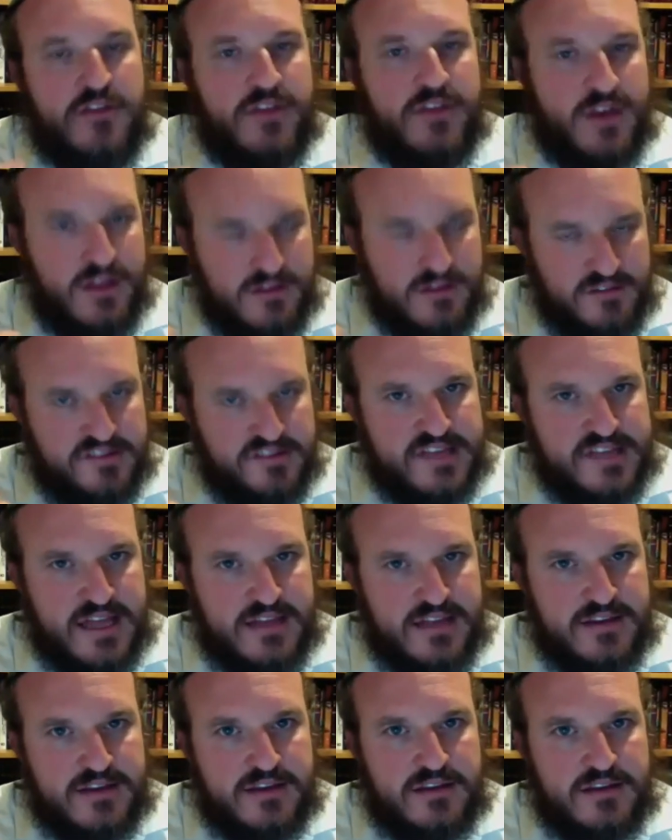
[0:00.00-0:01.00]

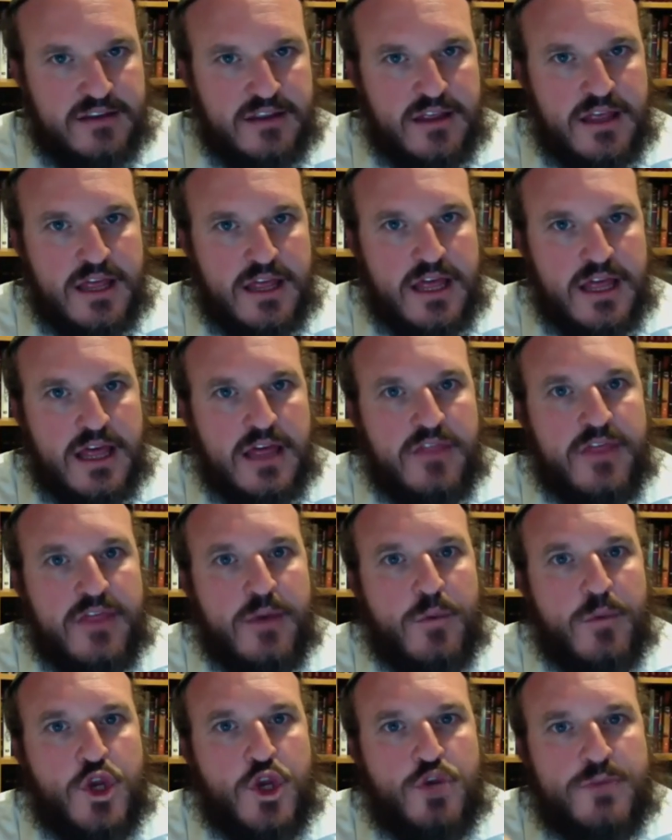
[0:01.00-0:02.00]
understanding that
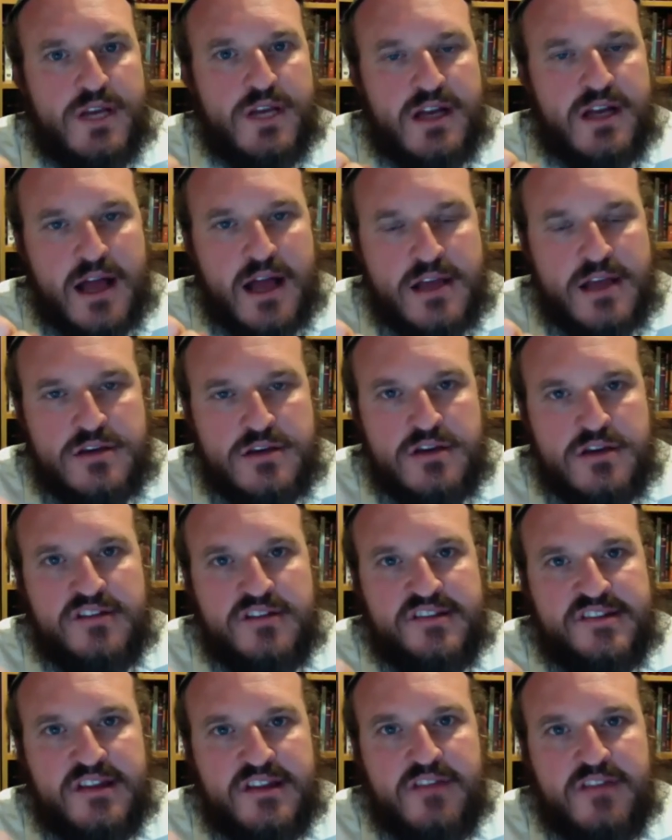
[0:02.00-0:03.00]
when you mekasher
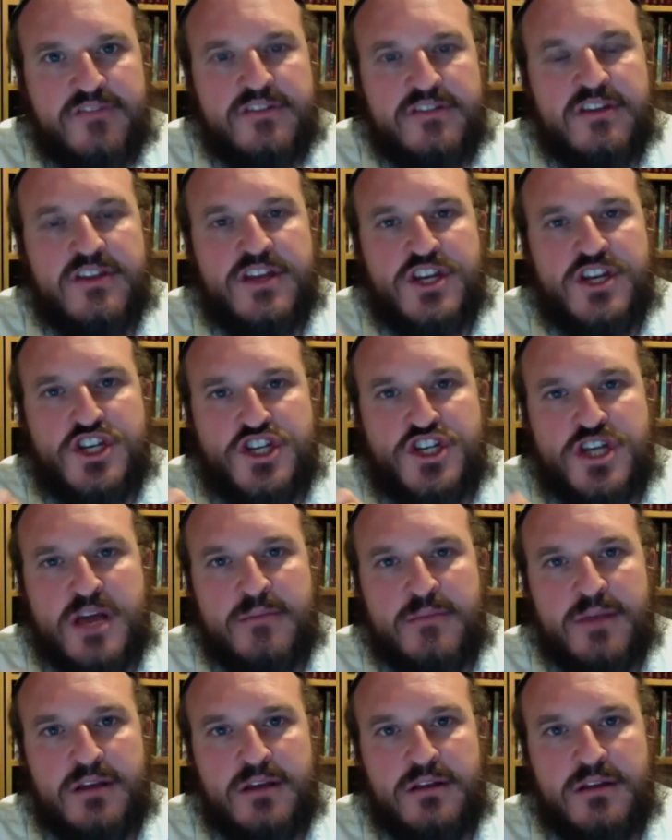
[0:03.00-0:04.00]
yourself to the
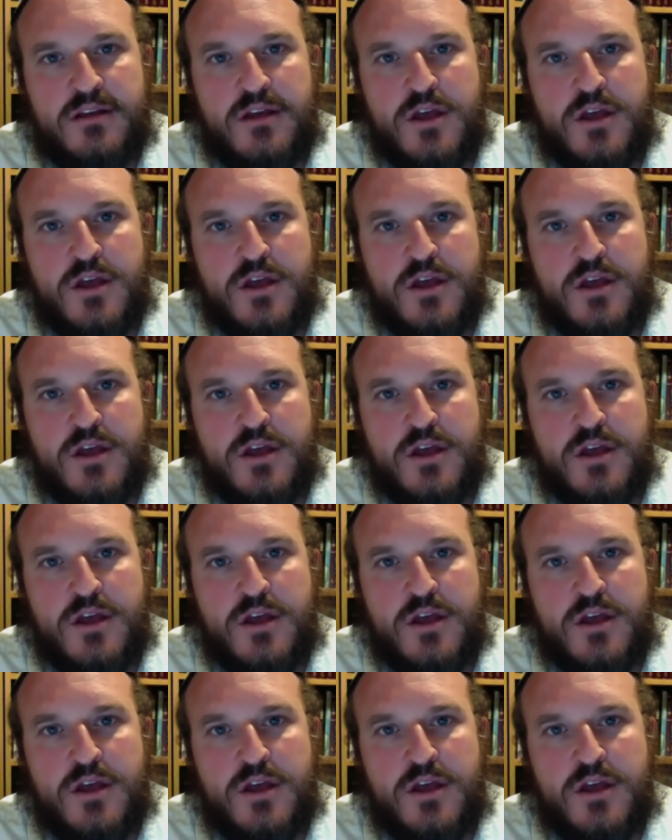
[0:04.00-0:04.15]
neshama,